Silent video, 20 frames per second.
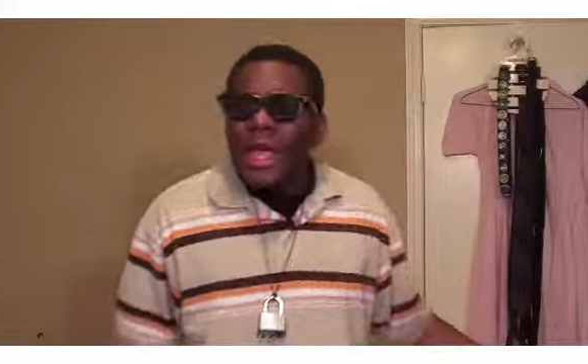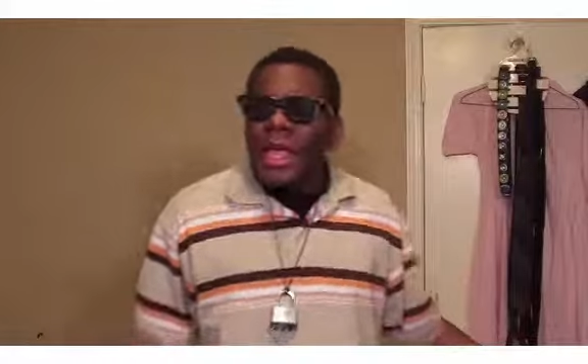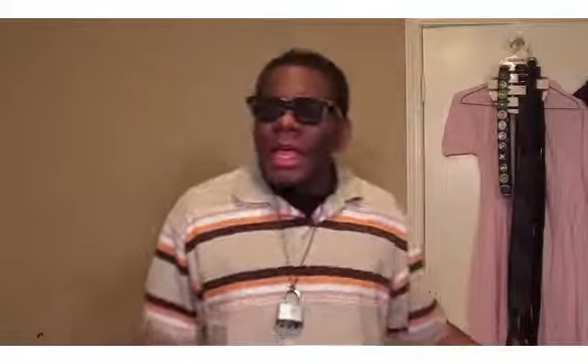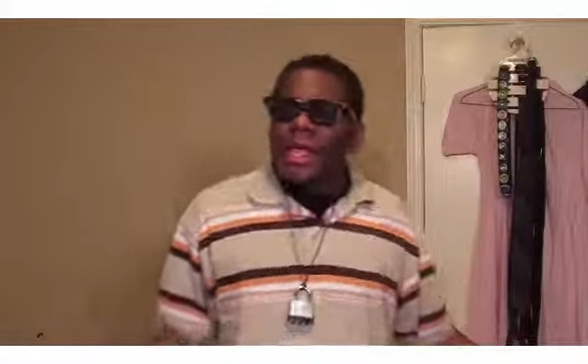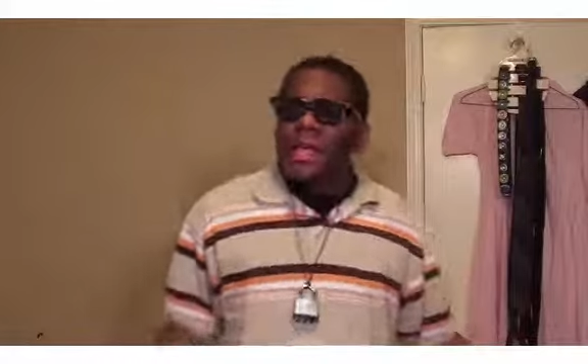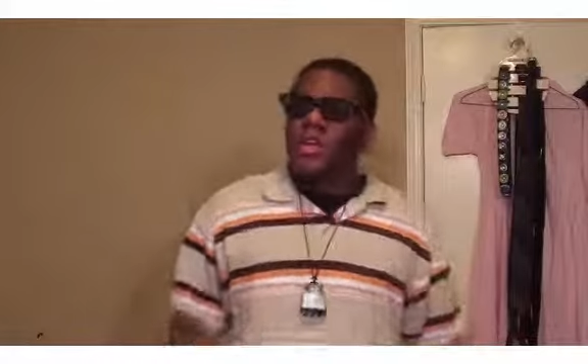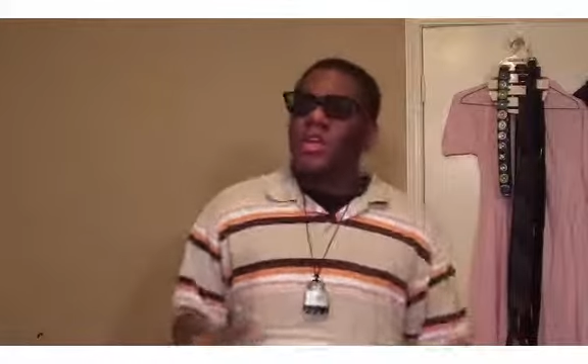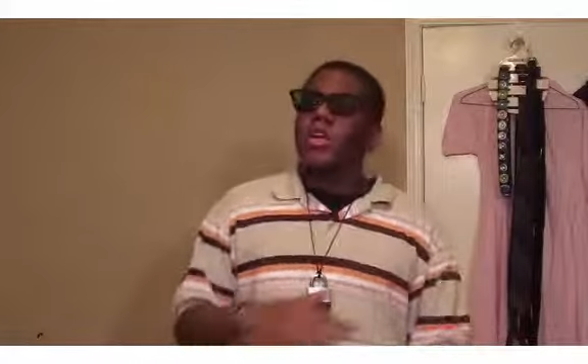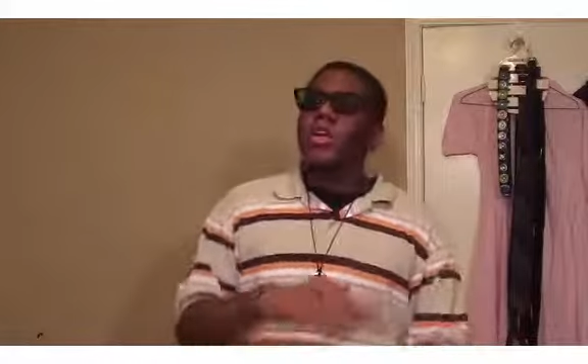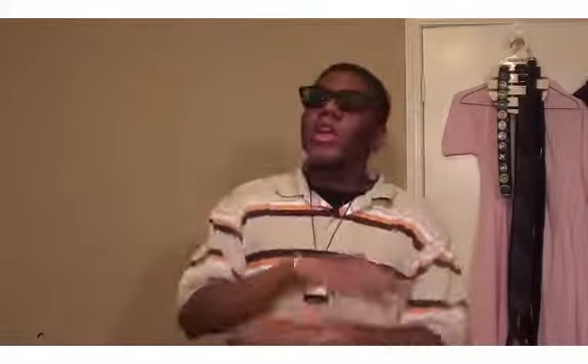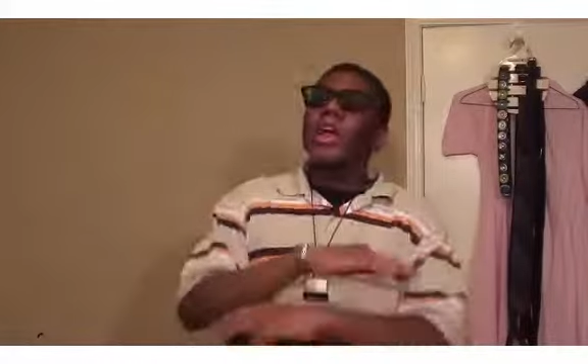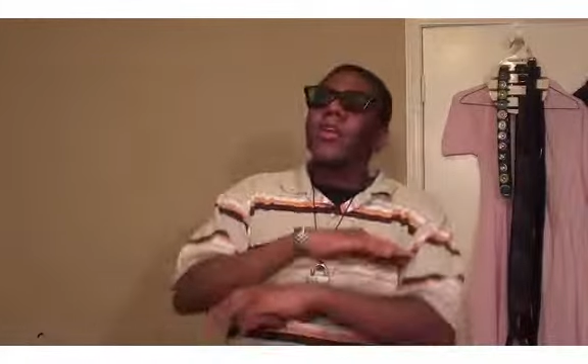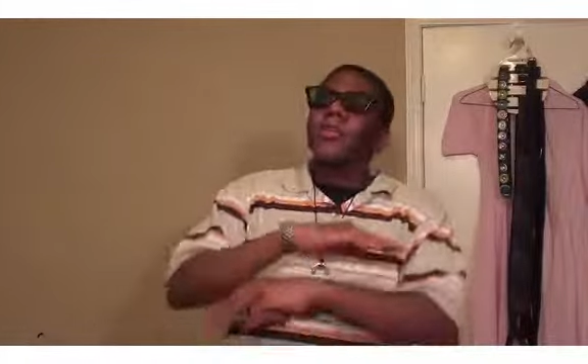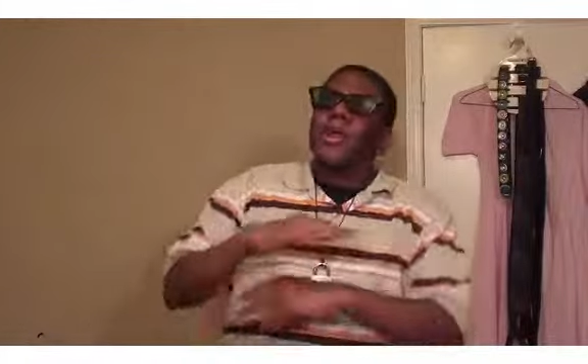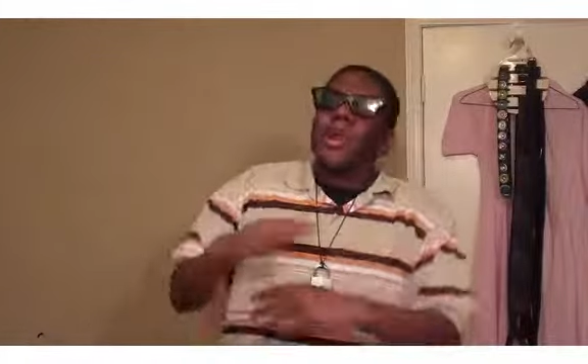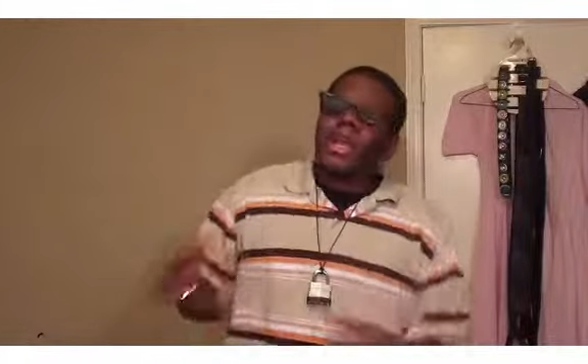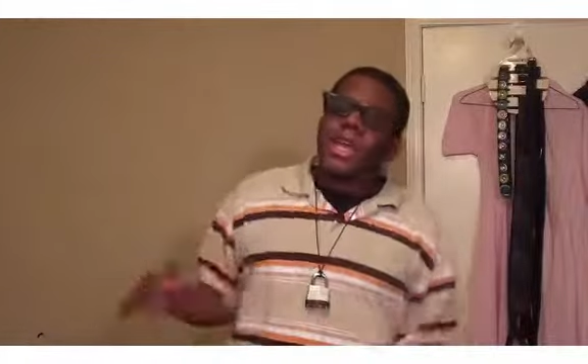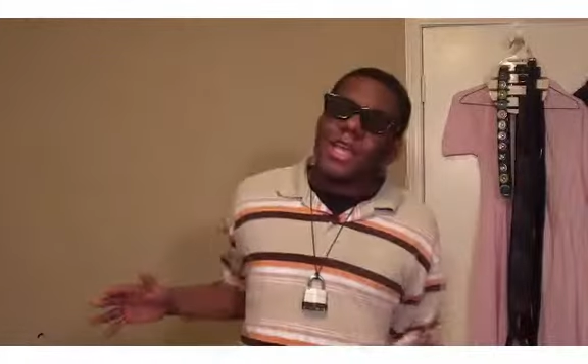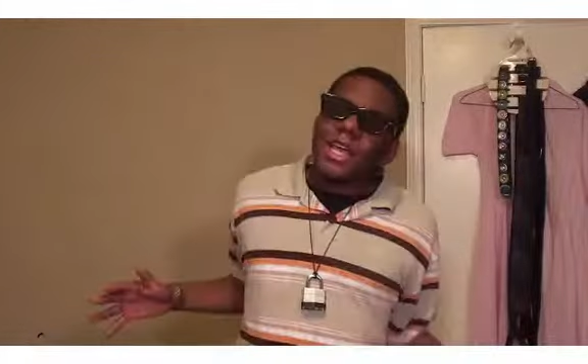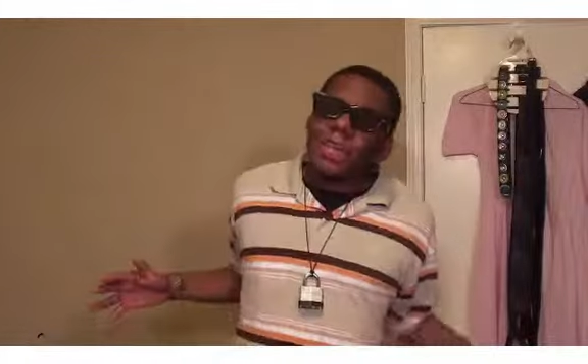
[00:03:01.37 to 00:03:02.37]
And you know, that
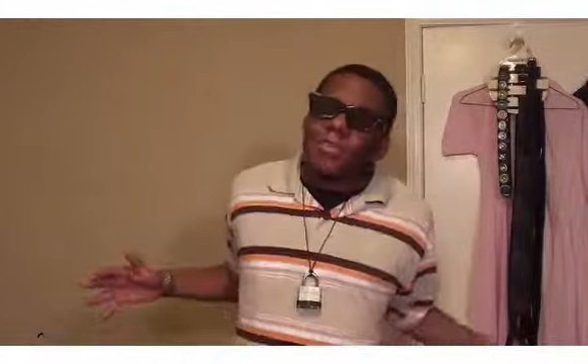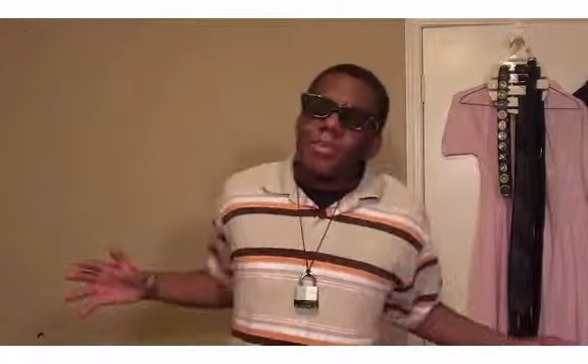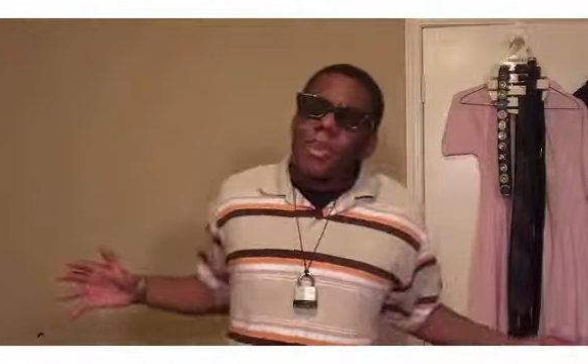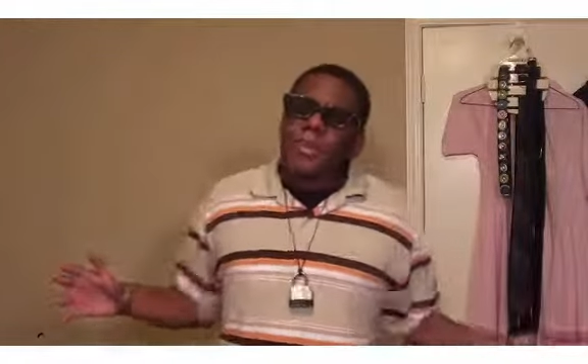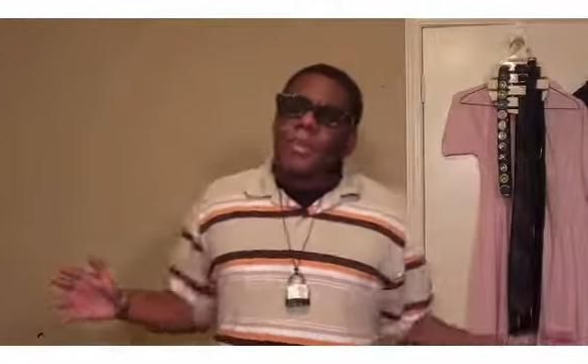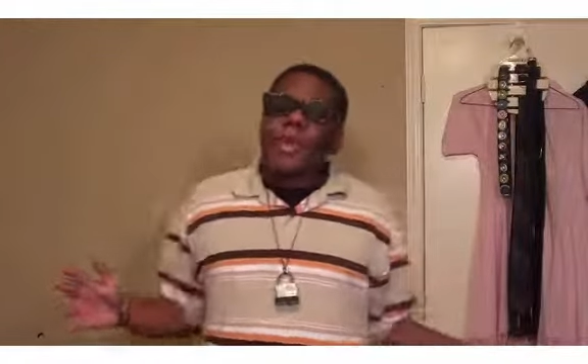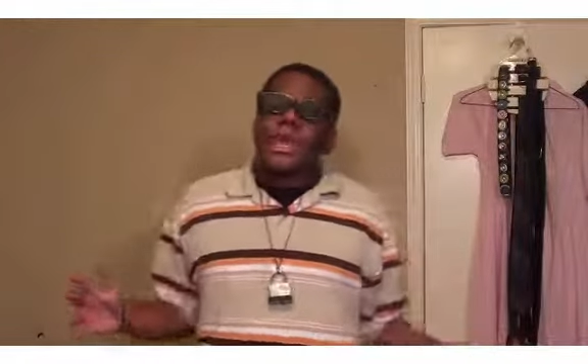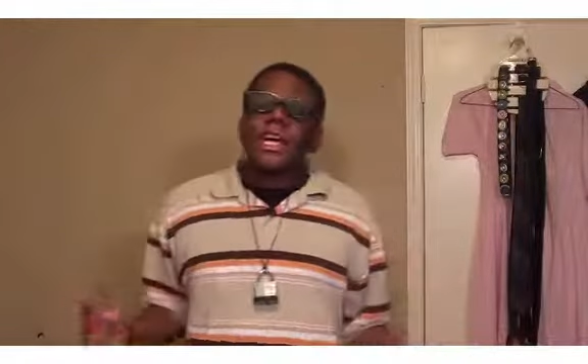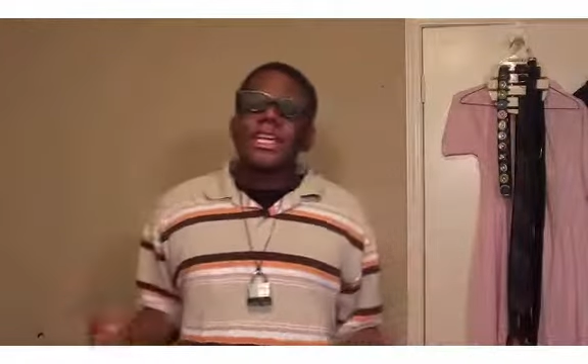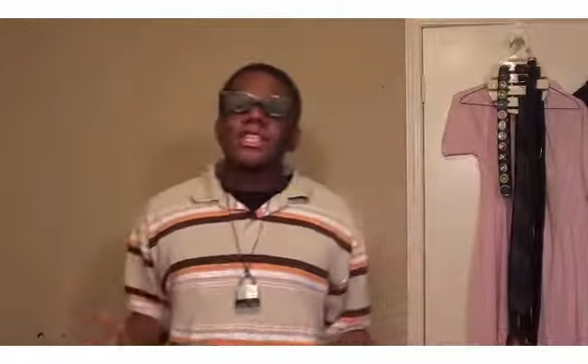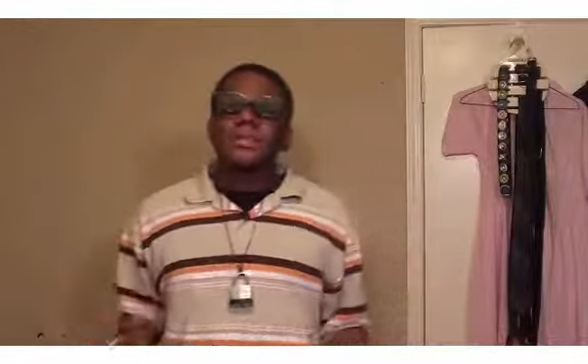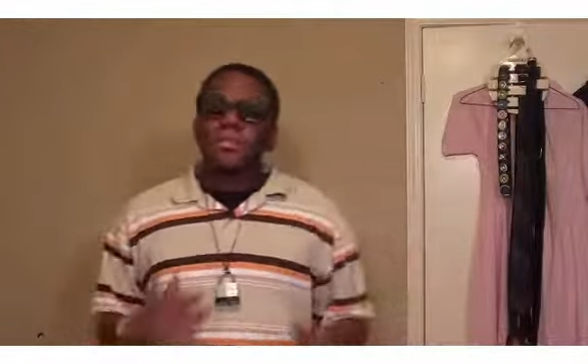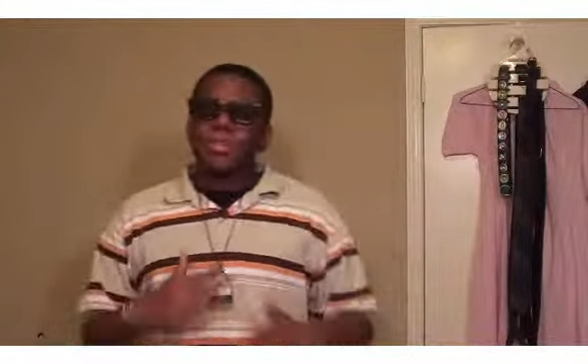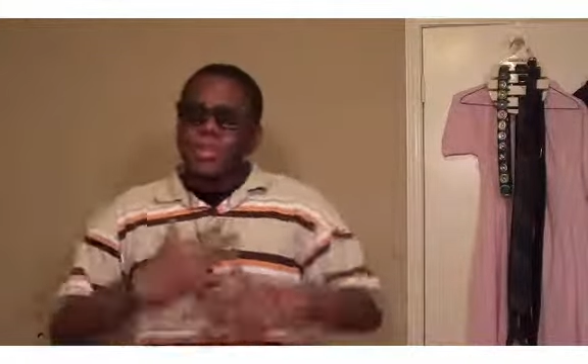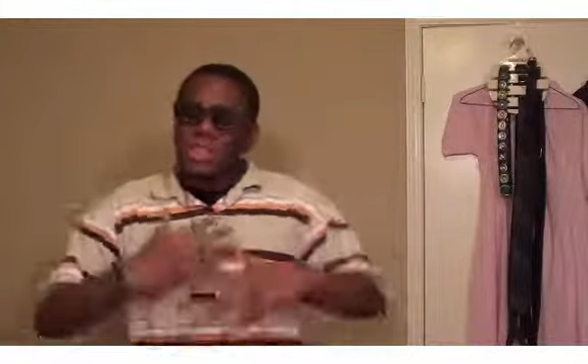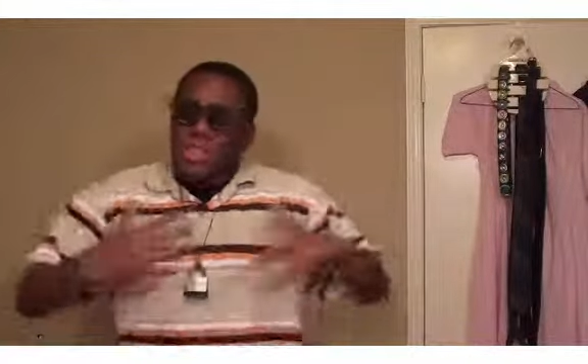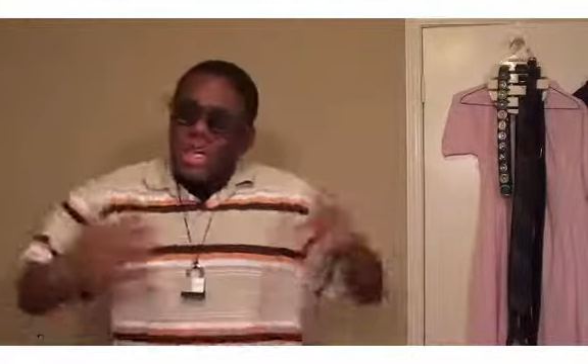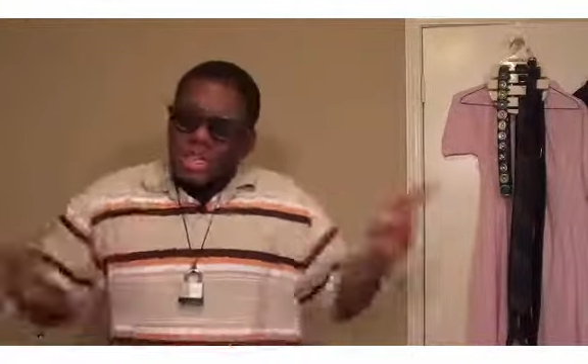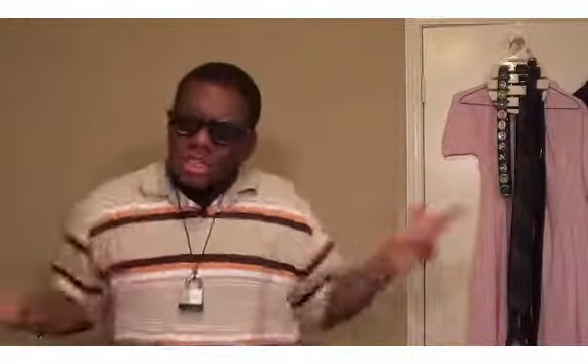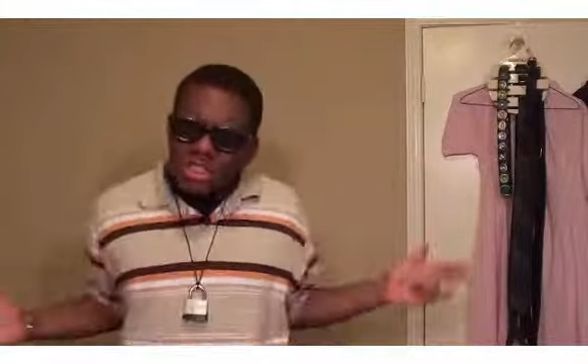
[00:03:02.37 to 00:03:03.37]
really gets me because the
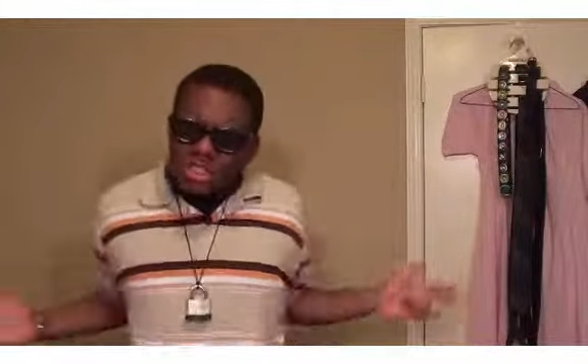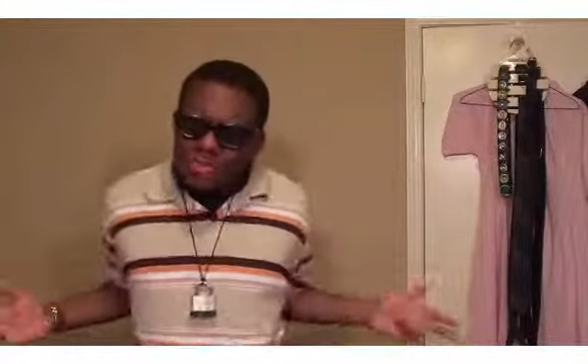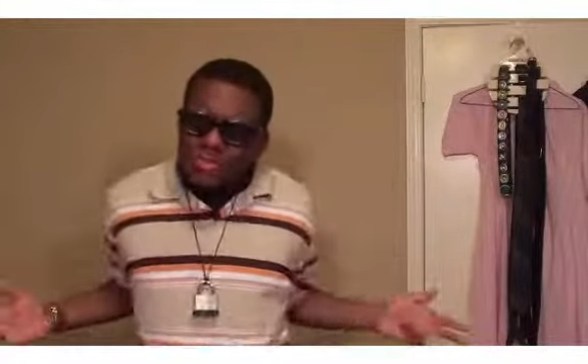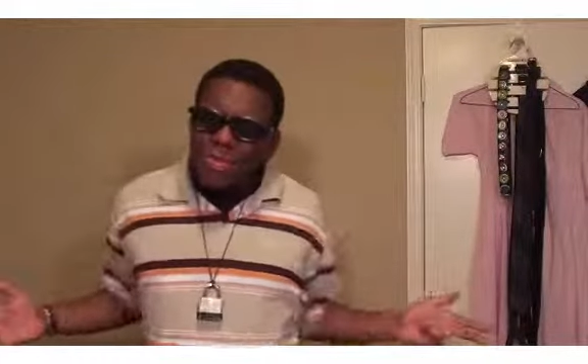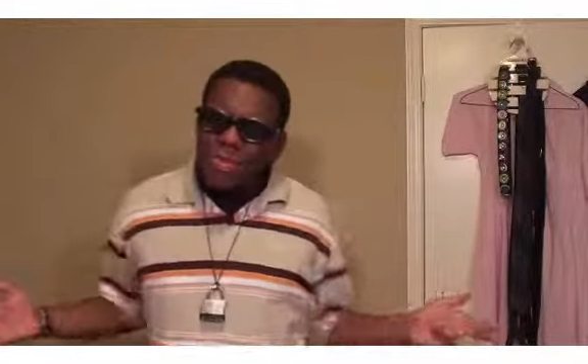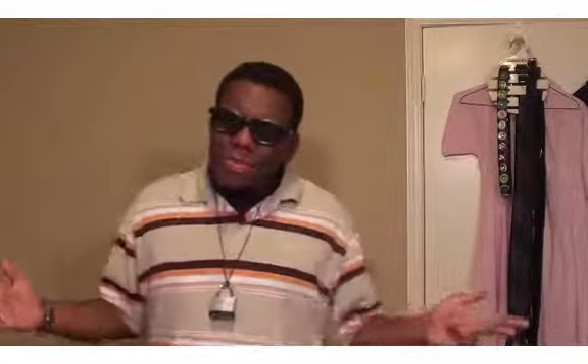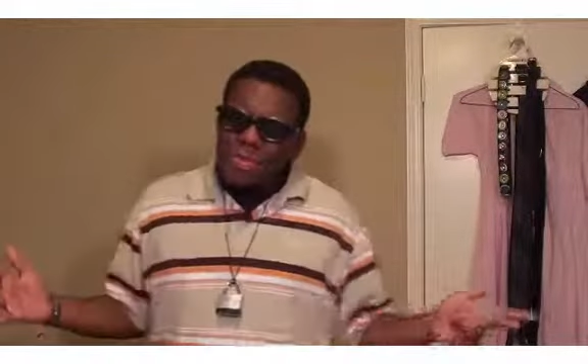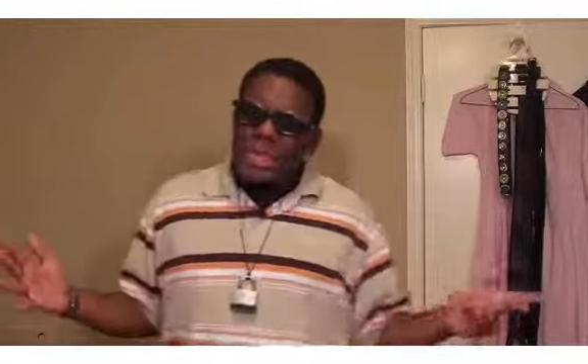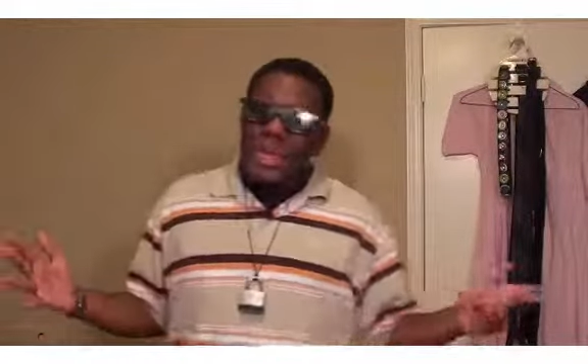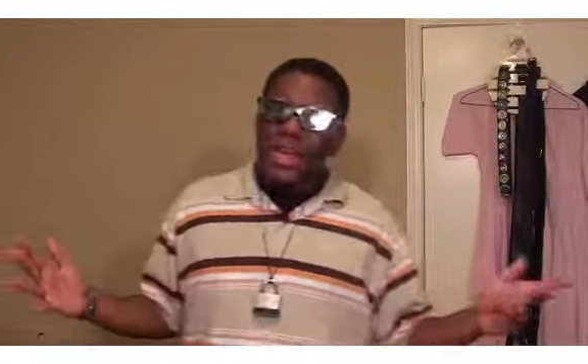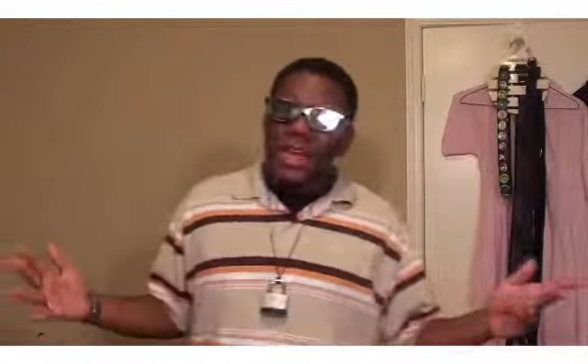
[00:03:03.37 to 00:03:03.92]
pedestrian's supposed to